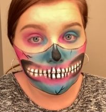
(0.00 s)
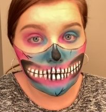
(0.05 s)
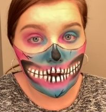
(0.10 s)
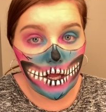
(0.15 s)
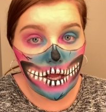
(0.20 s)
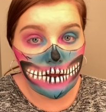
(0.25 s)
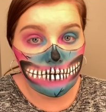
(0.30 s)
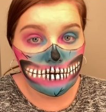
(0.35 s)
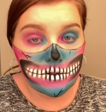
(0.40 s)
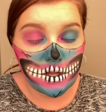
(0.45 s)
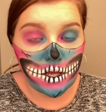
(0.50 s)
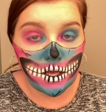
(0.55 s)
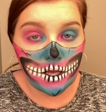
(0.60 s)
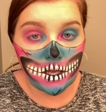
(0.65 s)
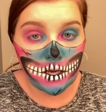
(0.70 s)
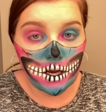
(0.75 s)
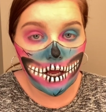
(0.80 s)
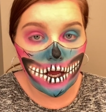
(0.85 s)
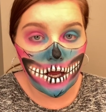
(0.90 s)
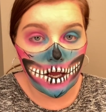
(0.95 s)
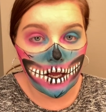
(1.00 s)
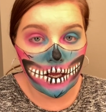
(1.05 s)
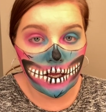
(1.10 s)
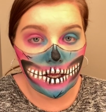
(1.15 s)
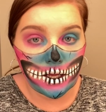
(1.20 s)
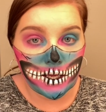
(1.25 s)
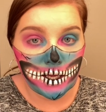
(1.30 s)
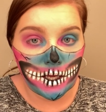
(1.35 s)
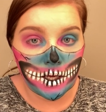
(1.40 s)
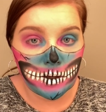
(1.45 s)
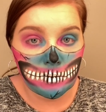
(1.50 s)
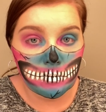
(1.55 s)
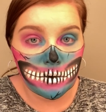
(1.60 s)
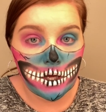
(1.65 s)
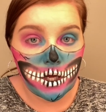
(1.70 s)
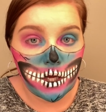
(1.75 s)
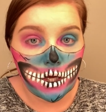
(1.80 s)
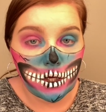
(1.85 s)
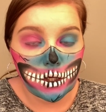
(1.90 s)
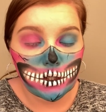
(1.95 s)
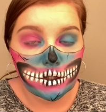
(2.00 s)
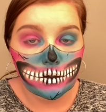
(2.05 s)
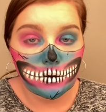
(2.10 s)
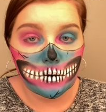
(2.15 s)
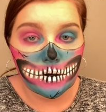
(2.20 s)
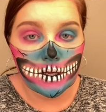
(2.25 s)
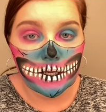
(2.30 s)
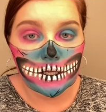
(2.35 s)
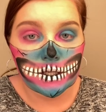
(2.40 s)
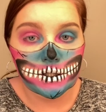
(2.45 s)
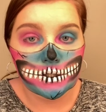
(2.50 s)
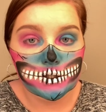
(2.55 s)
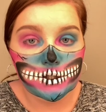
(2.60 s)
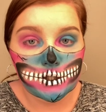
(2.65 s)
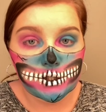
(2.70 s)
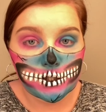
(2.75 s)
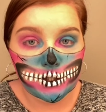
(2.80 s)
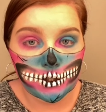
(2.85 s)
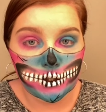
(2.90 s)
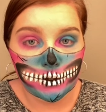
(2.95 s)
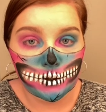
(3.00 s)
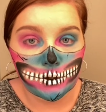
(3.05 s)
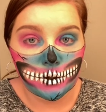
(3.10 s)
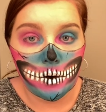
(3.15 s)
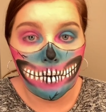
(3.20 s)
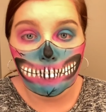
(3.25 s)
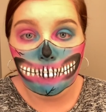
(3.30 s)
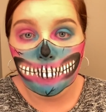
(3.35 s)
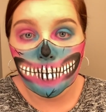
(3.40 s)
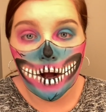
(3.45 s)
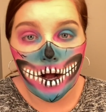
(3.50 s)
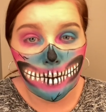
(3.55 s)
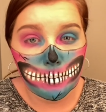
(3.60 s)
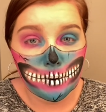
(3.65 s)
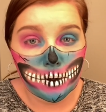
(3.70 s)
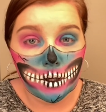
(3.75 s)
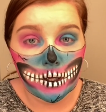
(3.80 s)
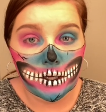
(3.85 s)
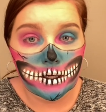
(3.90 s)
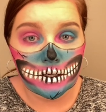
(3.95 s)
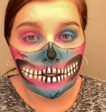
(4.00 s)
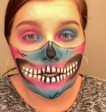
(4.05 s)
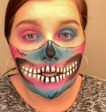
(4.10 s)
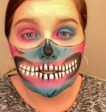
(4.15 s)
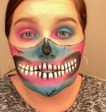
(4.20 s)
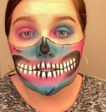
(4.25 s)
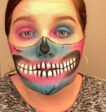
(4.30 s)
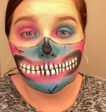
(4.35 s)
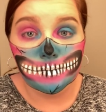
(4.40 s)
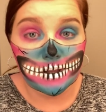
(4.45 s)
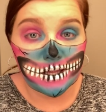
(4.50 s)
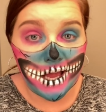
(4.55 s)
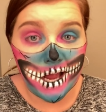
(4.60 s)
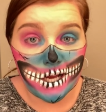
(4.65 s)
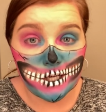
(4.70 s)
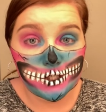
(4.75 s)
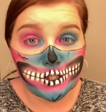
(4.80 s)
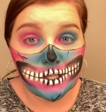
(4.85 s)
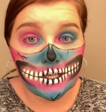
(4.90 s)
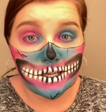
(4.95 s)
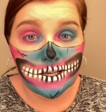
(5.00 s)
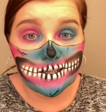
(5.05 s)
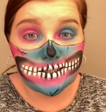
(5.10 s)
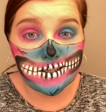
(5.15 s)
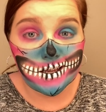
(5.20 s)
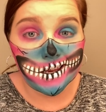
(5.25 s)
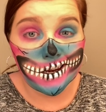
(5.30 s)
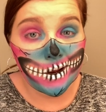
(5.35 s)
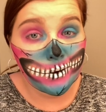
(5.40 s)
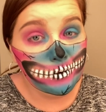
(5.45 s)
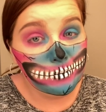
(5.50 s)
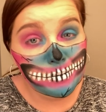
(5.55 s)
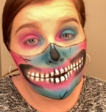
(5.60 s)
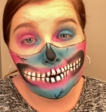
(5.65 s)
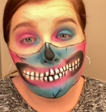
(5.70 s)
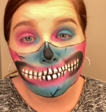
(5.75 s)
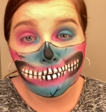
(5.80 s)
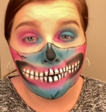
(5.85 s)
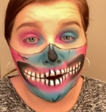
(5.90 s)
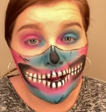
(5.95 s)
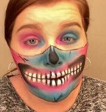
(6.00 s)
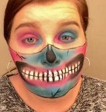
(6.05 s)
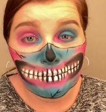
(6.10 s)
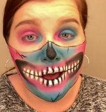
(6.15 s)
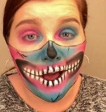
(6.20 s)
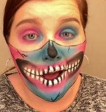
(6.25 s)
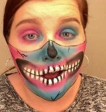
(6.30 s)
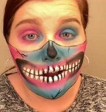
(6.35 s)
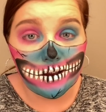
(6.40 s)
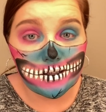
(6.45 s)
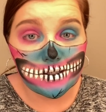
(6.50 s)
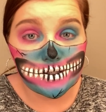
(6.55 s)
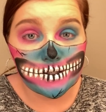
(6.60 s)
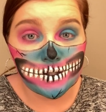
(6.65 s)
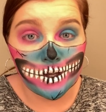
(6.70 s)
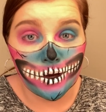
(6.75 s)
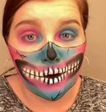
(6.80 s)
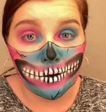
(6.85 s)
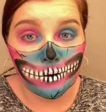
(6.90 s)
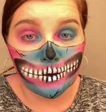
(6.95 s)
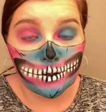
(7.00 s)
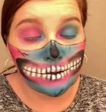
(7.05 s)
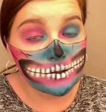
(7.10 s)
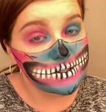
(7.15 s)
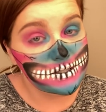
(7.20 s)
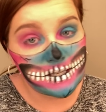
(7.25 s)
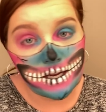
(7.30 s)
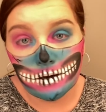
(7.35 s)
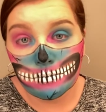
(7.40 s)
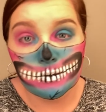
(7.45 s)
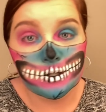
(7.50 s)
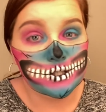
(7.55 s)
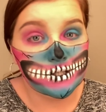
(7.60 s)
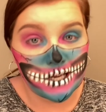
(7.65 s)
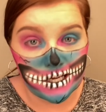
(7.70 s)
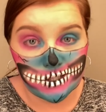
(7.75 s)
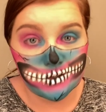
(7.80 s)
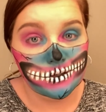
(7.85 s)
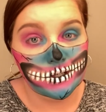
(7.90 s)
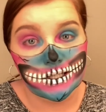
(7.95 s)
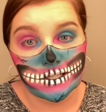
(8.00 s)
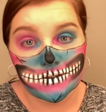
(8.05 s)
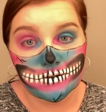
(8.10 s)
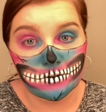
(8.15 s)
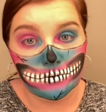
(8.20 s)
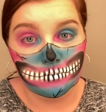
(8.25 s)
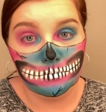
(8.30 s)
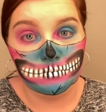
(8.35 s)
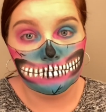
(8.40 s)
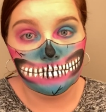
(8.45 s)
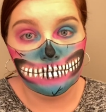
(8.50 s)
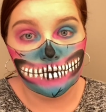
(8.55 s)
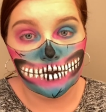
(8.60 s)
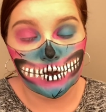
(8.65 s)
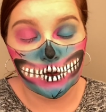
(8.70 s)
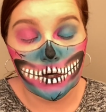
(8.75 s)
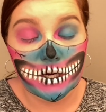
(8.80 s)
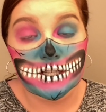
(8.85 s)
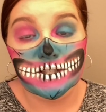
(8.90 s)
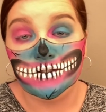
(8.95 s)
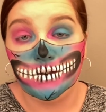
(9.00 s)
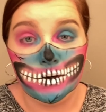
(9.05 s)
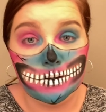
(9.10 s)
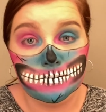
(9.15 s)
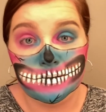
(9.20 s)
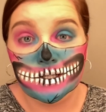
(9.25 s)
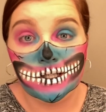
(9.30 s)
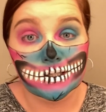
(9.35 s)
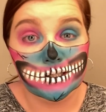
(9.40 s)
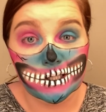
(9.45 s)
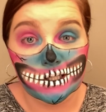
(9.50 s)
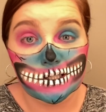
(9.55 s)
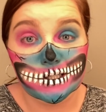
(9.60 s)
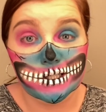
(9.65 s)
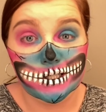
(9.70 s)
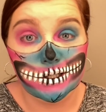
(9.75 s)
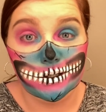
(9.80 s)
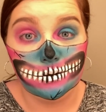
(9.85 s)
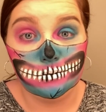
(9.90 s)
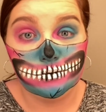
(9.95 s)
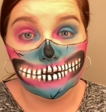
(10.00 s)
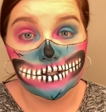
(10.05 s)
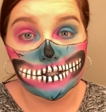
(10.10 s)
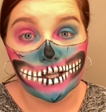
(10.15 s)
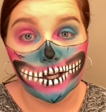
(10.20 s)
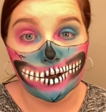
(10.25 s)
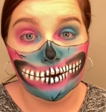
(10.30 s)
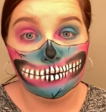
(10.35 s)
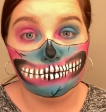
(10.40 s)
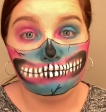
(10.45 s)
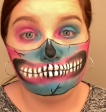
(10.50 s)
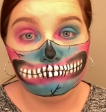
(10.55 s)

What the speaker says: and then I am going to pop on some lashes, and I will be right back. So you'll see how much that transforms the look too. So